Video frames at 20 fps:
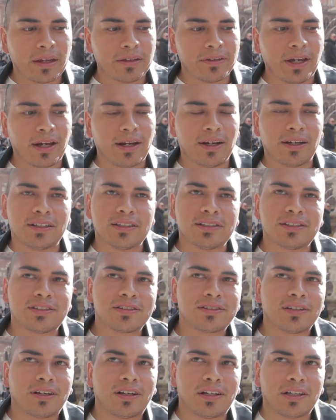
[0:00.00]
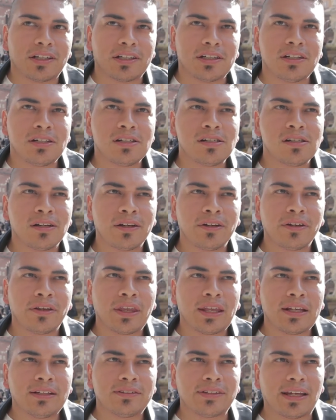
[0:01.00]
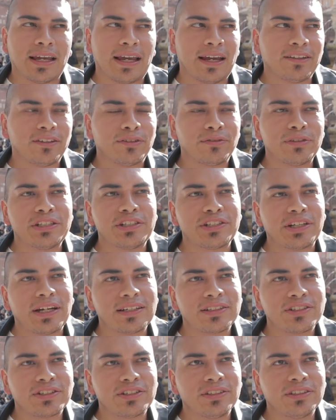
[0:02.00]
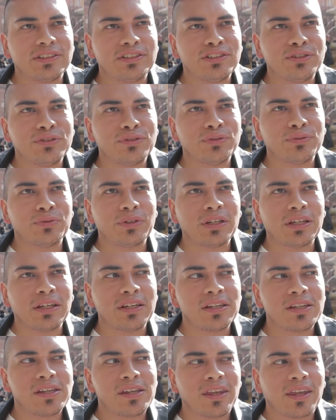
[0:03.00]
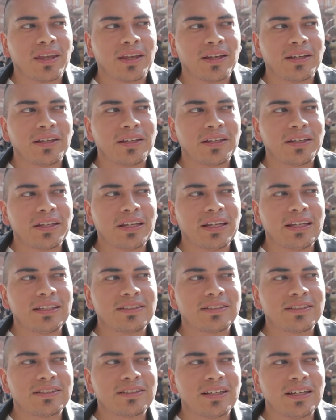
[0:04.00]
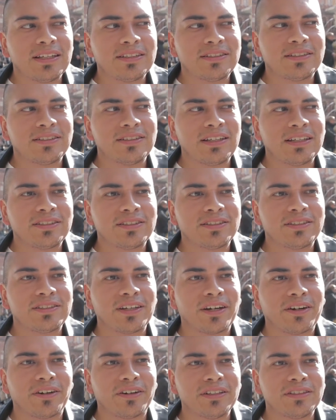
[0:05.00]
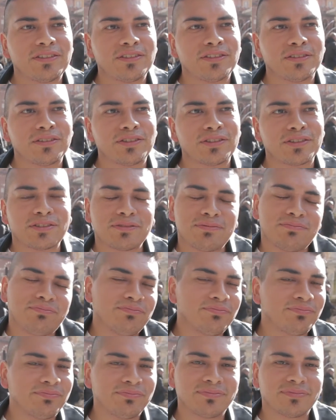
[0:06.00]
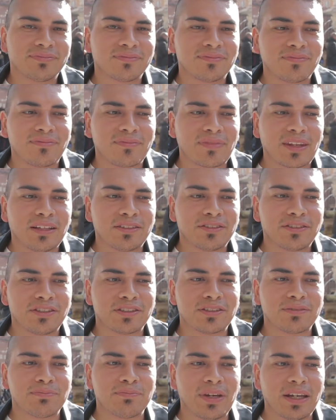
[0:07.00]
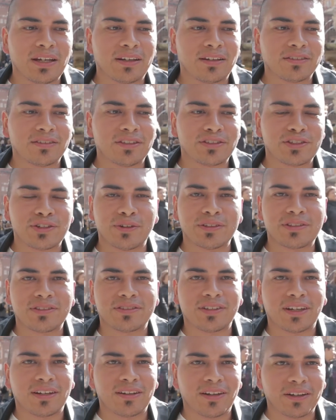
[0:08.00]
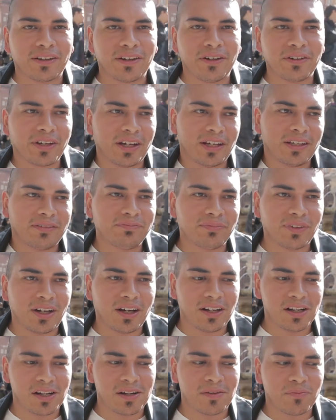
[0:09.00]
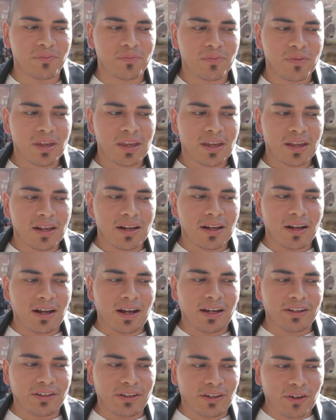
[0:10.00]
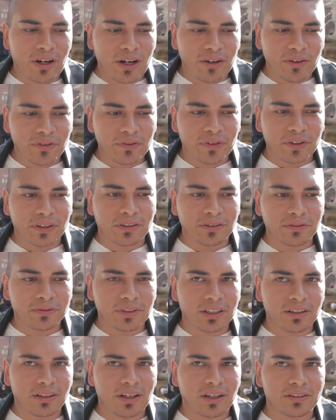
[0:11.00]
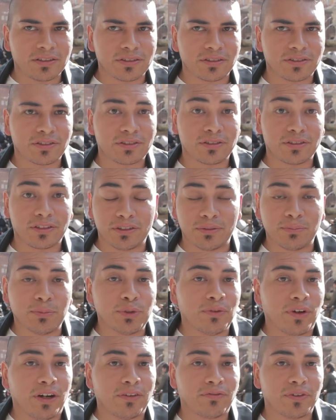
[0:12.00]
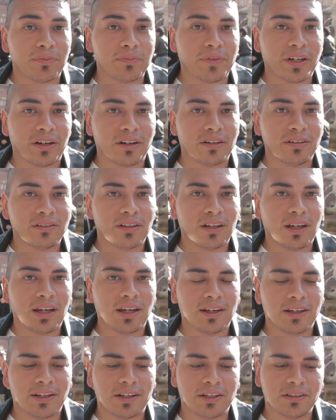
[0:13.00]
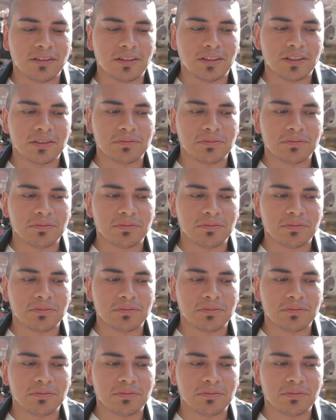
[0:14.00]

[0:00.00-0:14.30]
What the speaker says: yeah, it's to handle rejection, it's necessary to just make the choice to say, like, okay, I know how I feel, then I just gonna move on from there, and